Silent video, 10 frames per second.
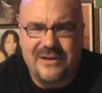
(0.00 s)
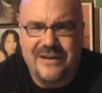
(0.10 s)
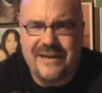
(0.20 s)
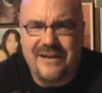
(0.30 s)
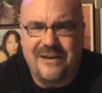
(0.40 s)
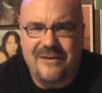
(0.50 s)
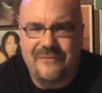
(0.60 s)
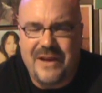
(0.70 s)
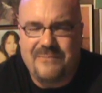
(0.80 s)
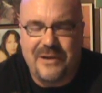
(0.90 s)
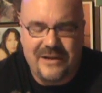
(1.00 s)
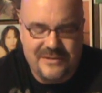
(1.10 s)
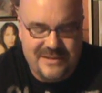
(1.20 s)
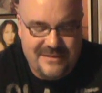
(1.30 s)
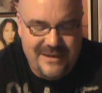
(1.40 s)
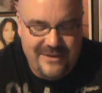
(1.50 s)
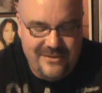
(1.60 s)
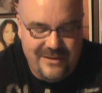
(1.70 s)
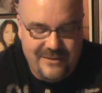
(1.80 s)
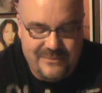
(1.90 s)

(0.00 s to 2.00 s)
on a vampire's tale.